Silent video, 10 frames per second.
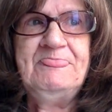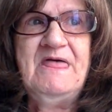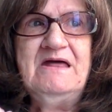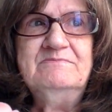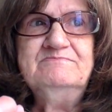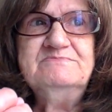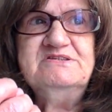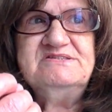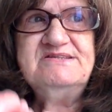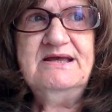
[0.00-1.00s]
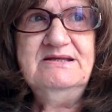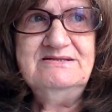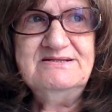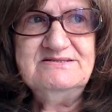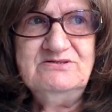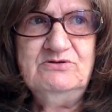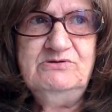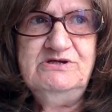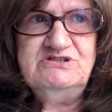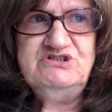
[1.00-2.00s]
That in Second
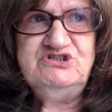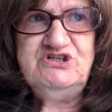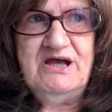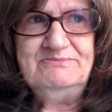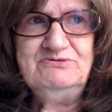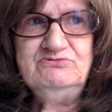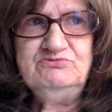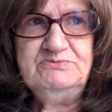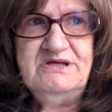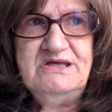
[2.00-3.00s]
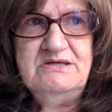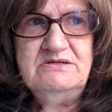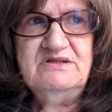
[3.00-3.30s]
Thessalonians chapter 3,